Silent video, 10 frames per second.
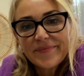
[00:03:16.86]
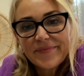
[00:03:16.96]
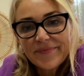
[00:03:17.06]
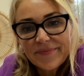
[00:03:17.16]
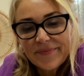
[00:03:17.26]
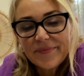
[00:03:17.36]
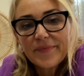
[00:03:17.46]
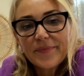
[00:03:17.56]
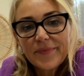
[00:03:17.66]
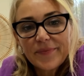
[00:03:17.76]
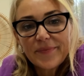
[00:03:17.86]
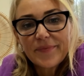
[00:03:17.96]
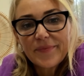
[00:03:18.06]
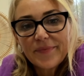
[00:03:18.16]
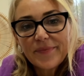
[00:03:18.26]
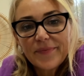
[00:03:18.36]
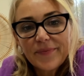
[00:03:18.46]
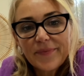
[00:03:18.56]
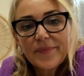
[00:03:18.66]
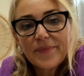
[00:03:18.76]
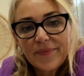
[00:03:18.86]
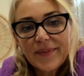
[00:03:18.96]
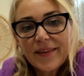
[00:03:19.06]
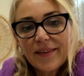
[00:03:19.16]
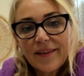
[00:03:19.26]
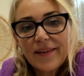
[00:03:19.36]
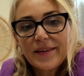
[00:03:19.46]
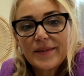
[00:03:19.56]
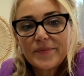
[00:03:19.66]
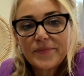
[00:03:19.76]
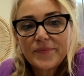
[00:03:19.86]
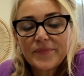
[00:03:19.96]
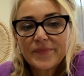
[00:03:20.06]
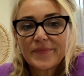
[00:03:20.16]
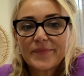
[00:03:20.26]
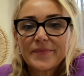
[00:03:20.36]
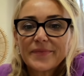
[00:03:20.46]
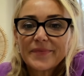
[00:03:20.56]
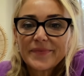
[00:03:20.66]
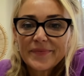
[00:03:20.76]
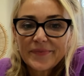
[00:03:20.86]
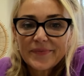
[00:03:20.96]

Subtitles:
(not speaking)